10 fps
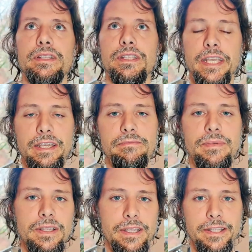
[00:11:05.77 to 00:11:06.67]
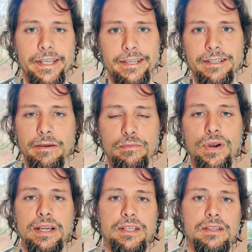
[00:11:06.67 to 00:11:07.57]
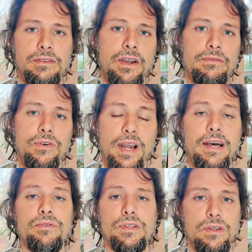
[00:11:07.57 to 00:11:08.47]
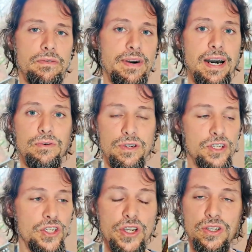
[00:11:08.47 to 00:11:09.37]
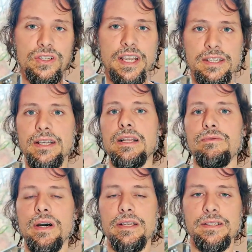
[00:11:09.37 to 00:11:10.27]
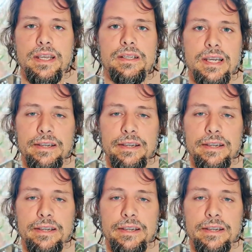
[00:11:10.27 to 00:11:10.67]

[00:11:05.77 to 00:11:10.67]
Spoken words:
deep in this and practice for hundreds of hours, just exactly what he says.